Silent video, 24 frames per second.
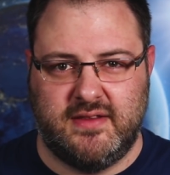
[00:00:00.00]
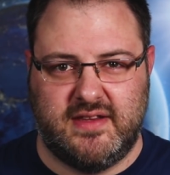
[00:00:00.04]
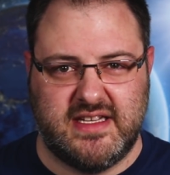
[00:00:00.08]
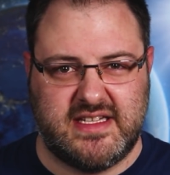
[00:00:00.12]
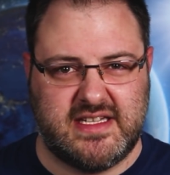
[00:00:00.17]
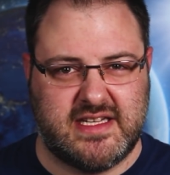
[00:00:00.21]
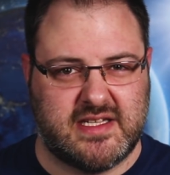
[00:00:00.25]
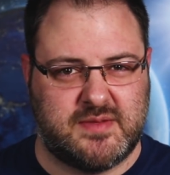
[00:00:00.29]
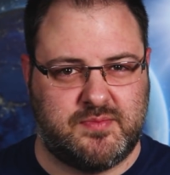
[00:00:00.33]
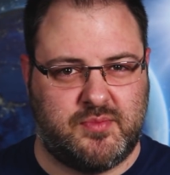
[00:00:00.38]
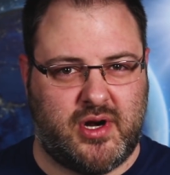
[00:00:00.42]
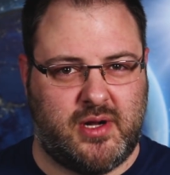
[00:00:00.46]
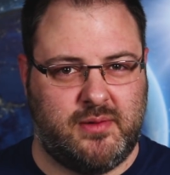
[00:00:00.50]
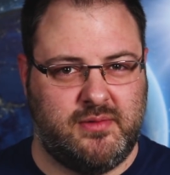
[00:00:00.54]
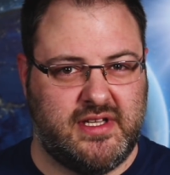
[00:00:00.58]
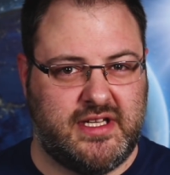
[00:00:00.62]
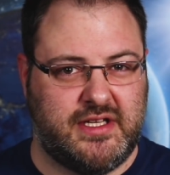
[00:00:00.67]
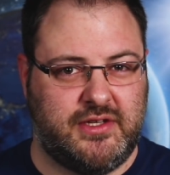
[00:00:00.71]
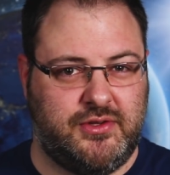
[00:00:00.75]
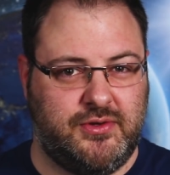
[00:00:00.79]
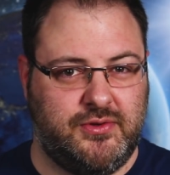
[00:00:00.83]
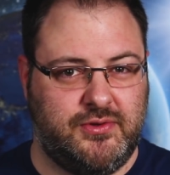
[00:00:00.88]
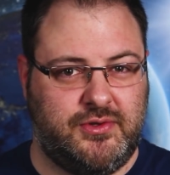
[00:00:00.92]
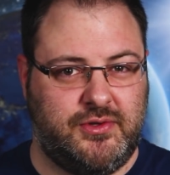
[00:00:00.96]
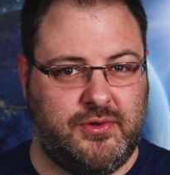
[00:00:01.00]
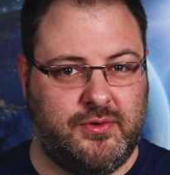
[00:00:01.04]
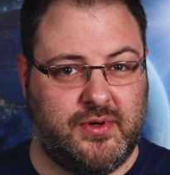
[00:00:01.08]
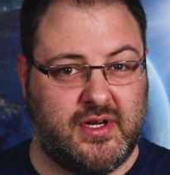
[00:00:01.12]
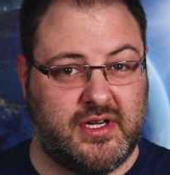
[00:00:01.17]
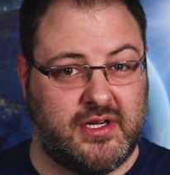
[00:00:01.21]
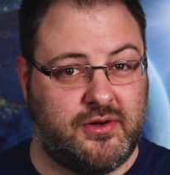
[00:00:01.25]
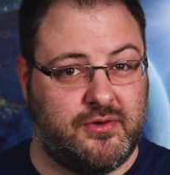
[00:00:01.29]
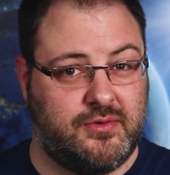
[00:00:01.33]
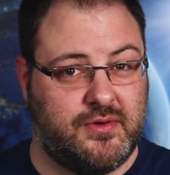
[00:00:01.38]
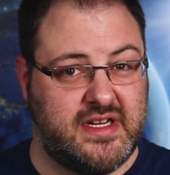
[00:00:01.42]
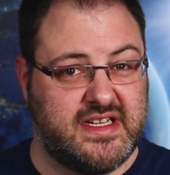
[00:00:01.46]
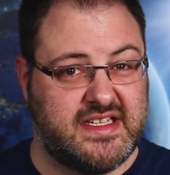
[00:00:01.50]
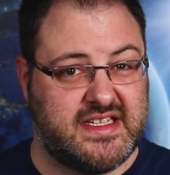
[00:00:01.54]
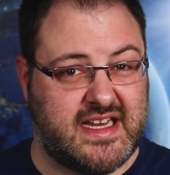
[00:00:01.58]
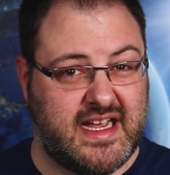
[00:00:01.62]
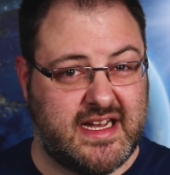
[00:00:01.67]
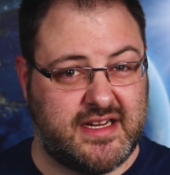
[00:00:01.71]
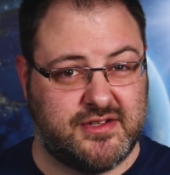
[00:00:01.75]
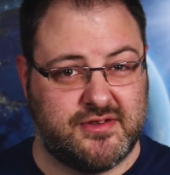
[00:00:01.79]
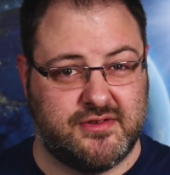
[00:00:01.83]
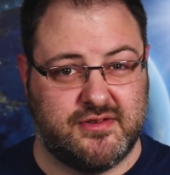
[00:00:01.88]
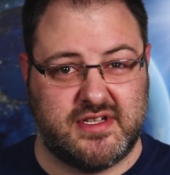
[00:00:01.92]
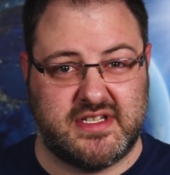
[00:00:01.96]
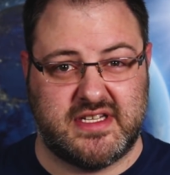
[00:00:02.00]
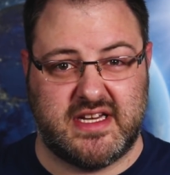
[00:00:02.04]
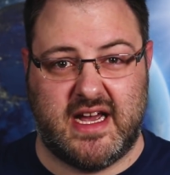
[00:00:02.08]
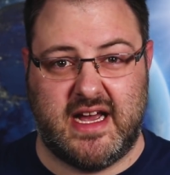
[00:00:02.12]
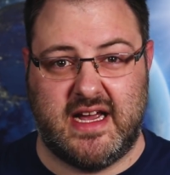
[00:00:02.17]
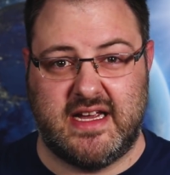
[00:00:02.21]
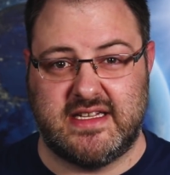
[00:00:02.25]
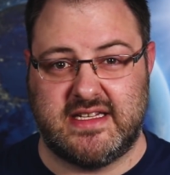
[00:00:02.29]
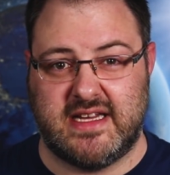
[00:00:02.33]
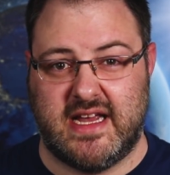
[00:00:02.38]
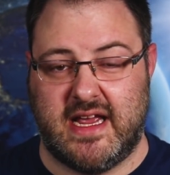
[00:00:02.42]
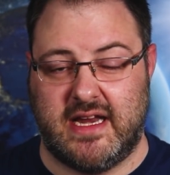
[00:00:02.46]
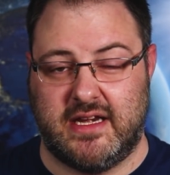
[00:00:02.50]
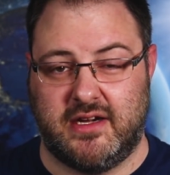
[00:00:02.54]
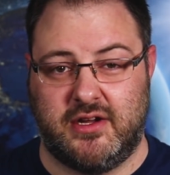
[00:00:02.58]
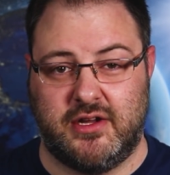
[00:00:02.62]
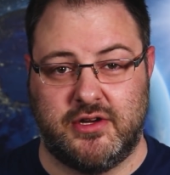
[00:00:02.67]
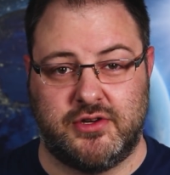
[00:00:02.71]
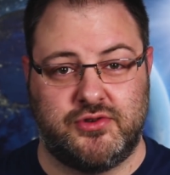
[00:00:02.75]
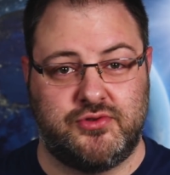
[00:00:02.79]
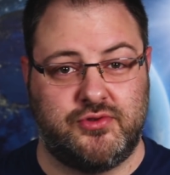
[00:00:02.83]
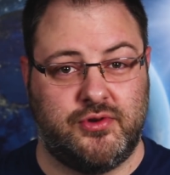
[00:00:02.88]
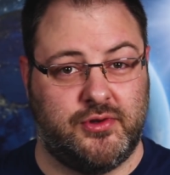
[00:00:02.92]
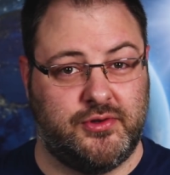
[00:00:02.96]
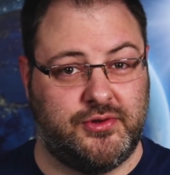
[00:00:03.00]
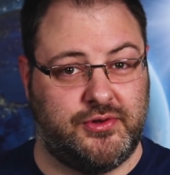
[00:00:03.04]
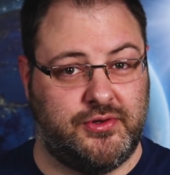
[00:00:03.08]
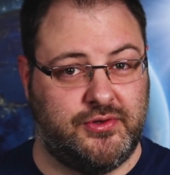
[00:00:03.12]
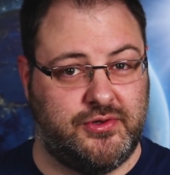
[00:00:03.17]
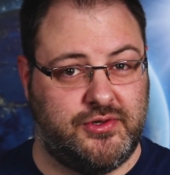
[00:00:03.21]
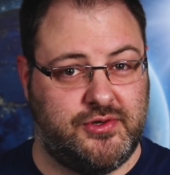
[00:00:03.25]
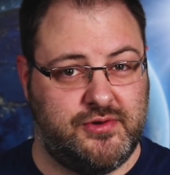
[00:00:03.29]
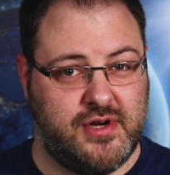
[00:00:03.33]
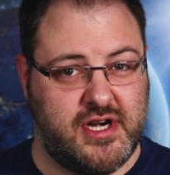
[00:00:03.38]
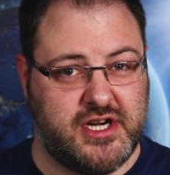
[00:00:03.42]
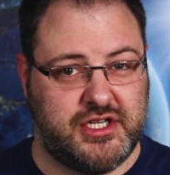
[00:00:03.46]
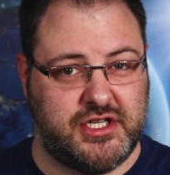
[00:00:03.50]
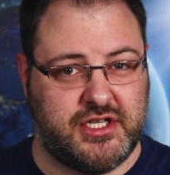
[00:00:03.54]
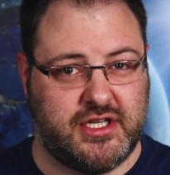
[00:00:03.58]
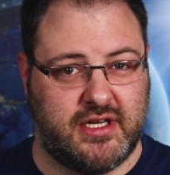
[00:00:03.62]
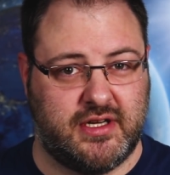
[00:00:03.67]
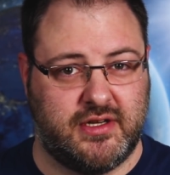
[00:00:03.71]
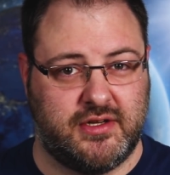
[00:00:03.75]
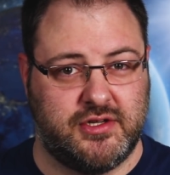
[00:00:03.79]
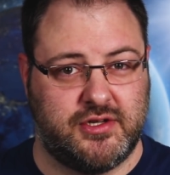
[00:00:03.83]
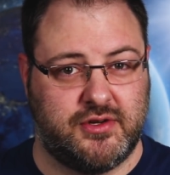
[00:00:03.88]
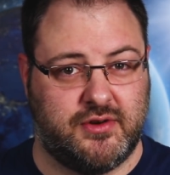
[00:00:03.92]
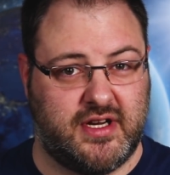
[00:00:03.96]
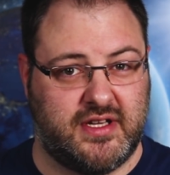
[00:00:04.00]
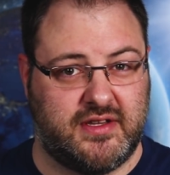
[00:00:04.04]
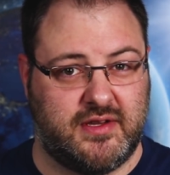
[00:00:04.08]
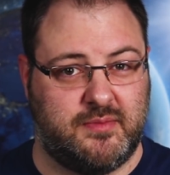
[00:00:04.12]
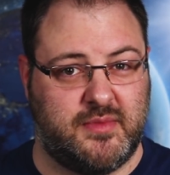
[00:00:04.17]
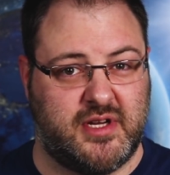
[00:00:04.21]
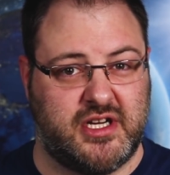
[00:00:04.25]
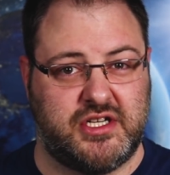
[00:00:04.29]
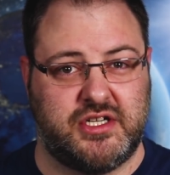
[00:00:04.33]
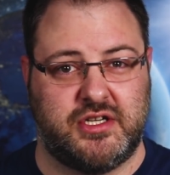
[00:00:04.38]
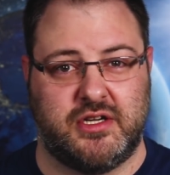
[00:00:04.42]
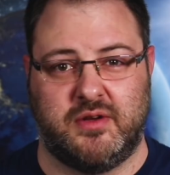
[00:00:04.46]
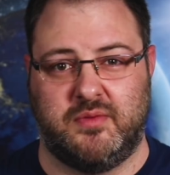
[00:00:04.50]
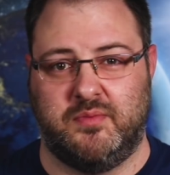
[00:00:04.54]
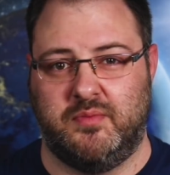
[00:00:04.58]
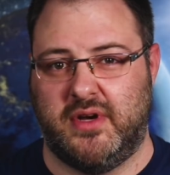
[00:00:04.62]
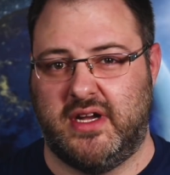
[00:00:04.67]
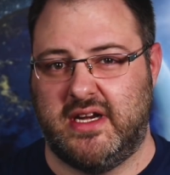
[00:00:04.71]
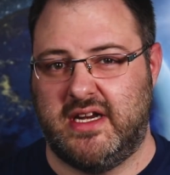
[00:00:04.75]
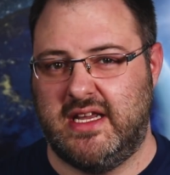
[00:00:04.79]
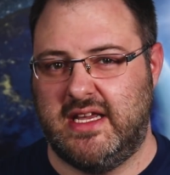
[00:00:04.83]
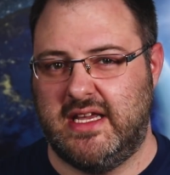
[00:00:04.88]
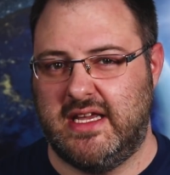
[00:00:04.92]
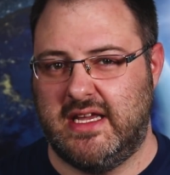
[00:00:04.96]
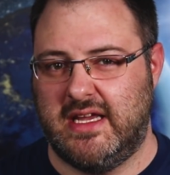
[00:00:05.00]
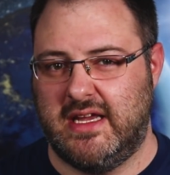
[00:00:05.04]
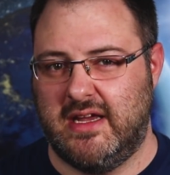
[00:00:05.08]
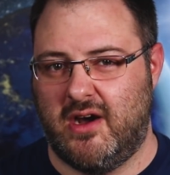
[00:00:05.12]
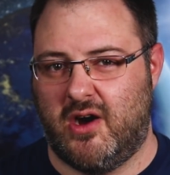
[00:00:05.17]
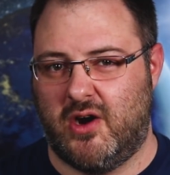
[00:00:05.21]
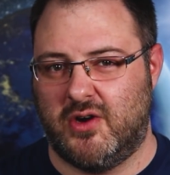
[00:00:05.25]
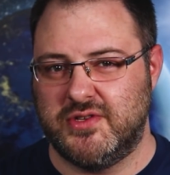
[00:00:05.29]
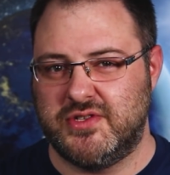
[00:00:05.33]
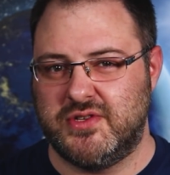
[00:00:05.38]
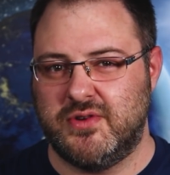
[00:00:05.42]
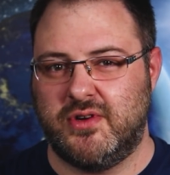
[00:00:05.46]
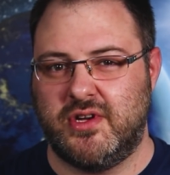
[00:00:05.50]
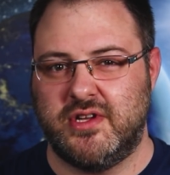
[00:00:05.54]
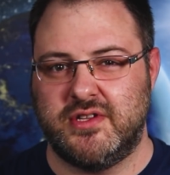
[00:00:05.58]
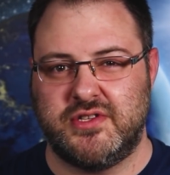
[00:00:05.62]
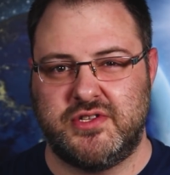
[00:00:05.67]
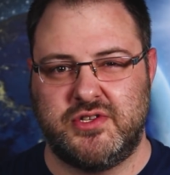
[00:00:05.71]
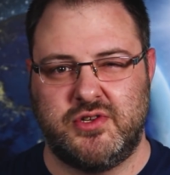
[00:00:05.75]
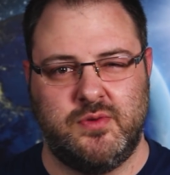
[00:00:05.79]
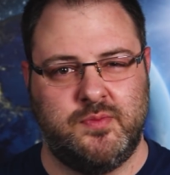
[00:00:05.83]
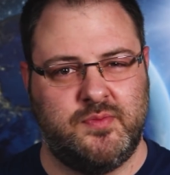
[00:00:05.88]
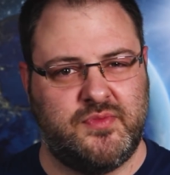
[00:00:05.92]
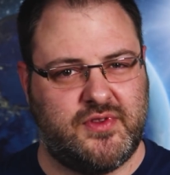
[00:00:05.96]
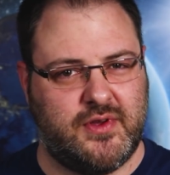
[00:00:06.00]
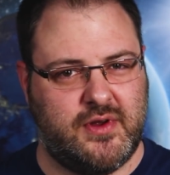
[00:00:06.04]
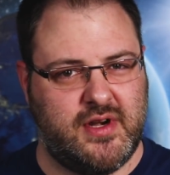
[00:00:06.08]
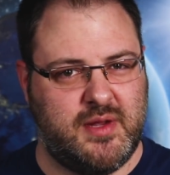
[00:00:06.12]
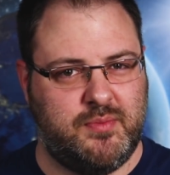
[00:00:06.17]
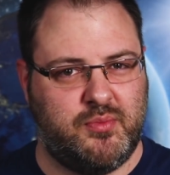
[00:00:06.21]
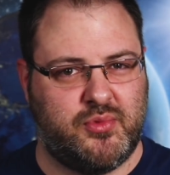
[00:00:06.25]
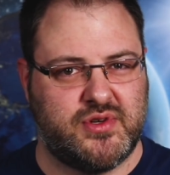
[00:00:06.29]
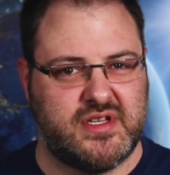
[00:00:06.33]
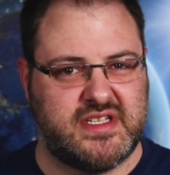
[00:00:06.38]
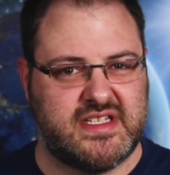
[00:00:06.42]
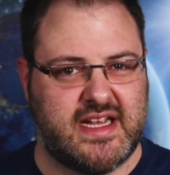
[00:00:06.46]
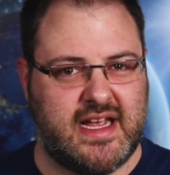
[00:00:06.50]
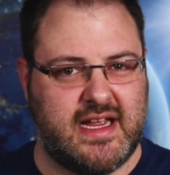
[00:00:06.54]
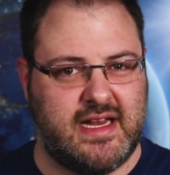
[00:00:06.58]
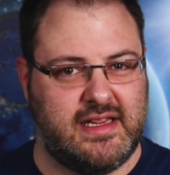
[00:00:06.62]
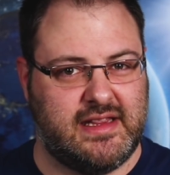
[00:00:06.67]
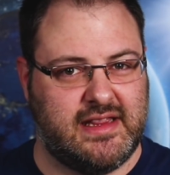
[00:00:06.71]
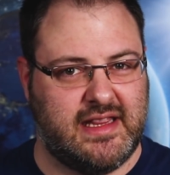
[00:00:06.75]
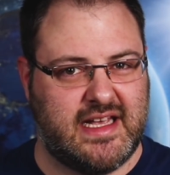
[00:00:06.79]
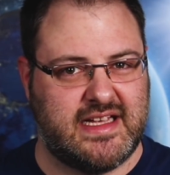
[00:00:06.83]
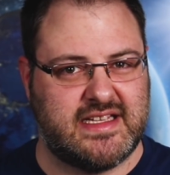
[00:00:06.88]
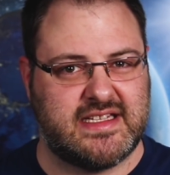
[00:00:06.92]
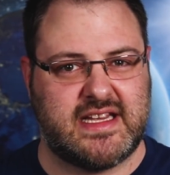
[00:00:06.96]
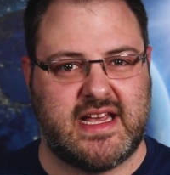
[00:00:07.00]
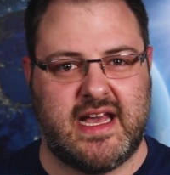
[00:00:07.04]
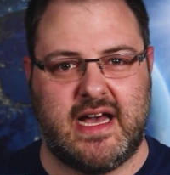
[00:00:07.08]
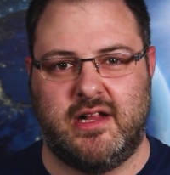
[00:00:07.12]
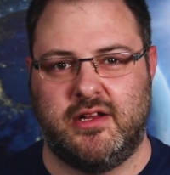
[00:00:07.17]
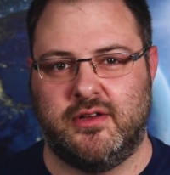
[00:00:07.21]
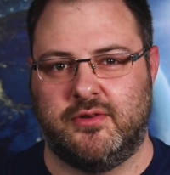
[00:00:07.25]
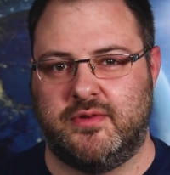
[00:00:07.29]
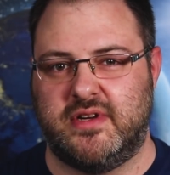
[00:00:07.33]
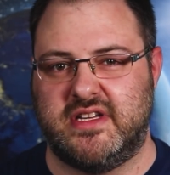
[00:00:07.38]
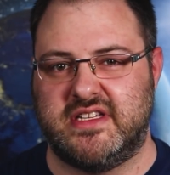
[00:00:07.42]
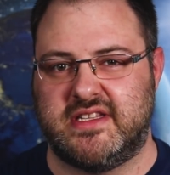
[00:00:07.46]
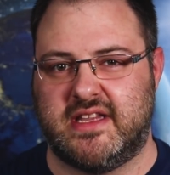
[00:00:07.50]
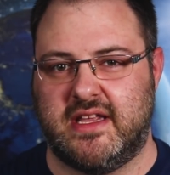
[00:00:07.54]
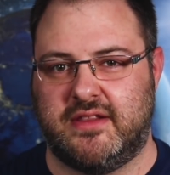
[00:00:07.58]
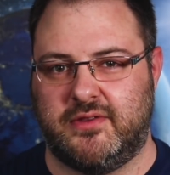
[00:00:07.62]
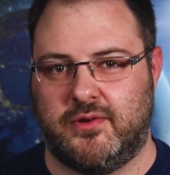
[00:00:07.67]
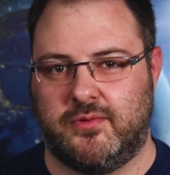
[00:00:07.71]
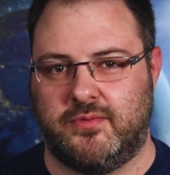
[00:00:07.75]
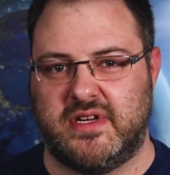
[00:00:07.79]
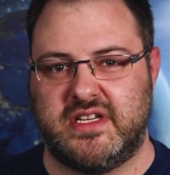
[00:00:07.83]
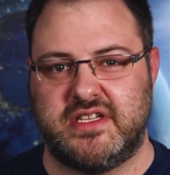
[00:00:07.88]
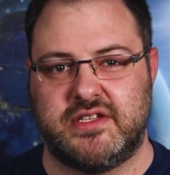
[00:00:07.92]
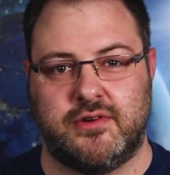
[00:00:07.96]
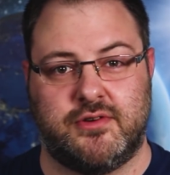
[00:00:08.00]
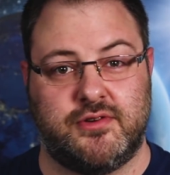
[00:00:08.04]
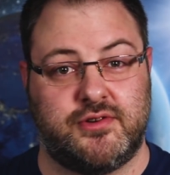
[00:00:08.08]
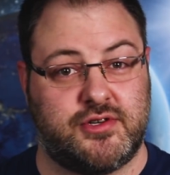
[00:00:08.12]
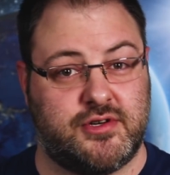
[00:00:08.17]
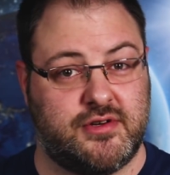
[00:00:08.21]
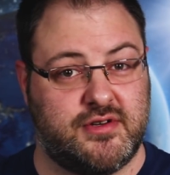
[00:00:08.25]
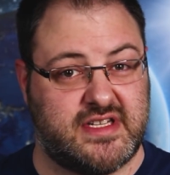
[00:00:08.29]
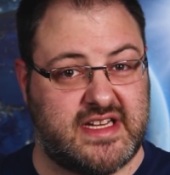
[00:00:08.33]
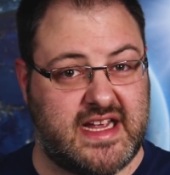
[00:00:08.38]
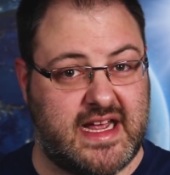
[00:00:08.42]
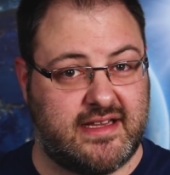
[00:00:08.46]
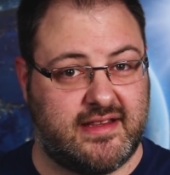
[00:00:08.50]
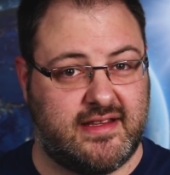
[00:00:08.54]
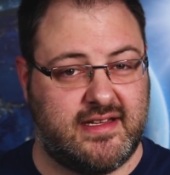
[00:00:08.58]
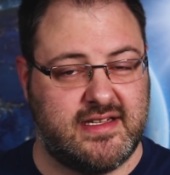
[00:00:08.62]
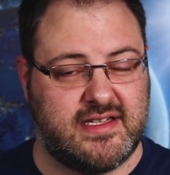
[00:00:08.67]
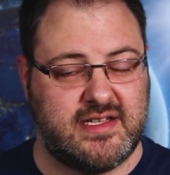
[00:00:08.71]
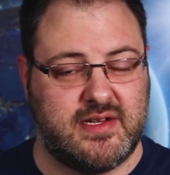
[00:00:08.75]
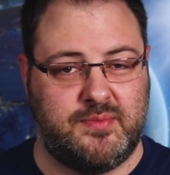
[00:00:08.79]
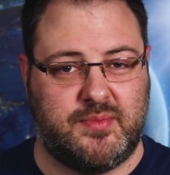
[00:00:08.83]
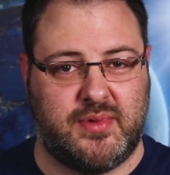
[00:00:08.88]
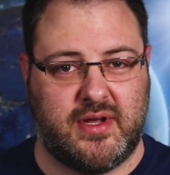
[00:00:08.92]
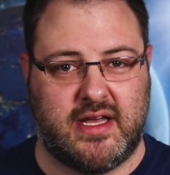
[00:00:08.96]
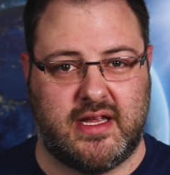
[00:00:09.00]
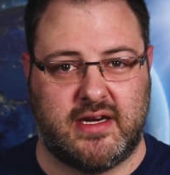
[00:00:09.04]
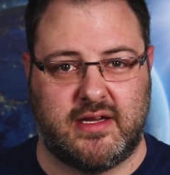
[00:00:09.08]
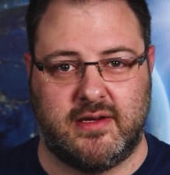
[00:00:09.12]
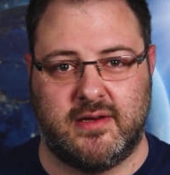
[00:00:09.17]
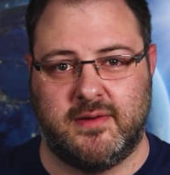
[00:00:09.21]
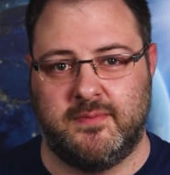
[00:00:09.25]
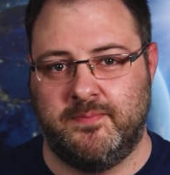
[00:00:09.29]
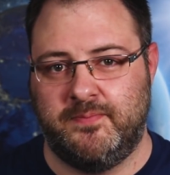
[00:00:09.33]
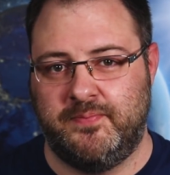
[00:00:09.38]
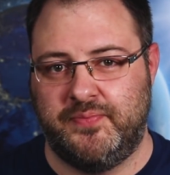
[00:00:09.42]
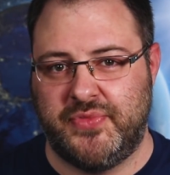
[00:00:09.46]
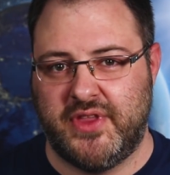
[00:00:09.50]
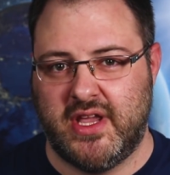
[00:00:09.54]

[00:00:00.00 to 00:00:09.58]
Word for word: This is probably due to increased exercise and controlled nutrition during the mission, but he also consumed 30% less calories than the researchers anticipated.